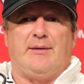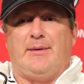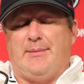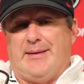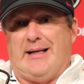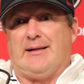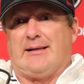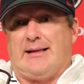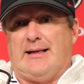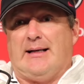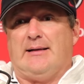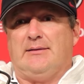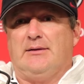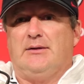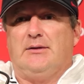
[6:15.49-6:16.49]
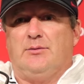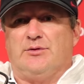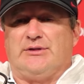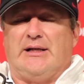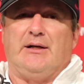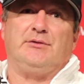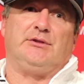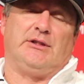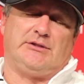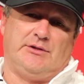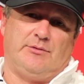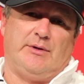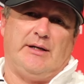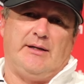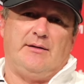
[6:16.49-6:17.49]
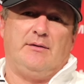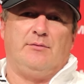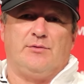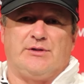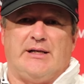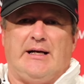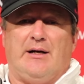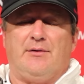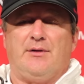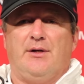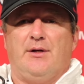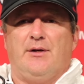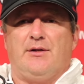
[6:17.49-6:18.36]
DB Malachi was out. Justin Rett was out.